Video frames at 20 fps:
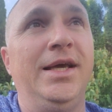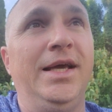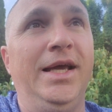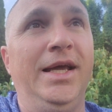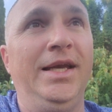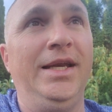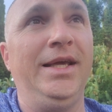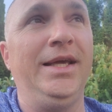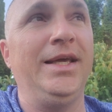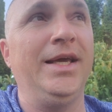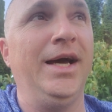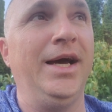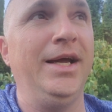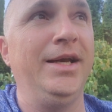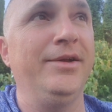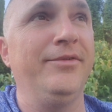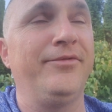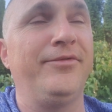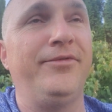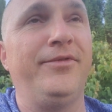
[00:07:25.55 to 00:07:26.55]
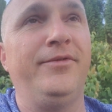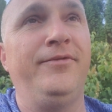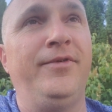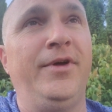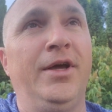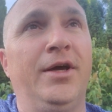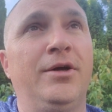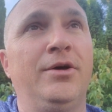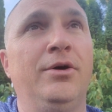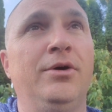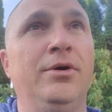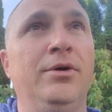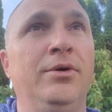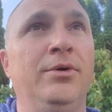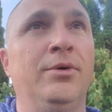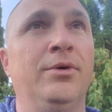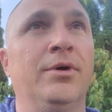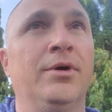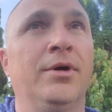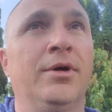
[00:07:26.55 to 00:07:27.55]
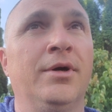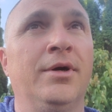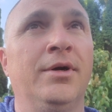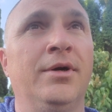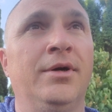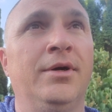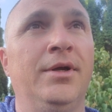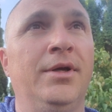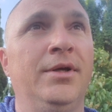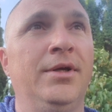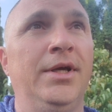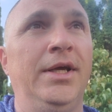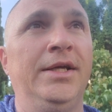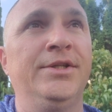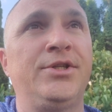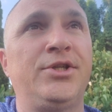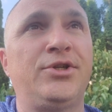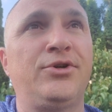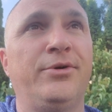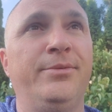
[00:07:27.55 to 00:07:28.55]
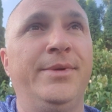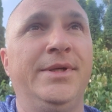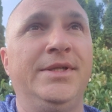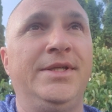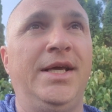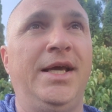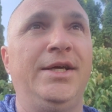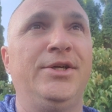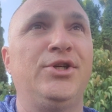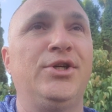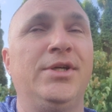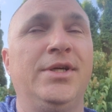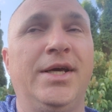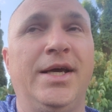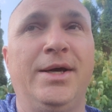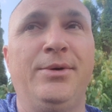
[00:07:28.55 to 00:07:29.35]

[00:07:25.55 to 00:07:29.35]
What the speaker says: any kind of vehicle or instrumentation,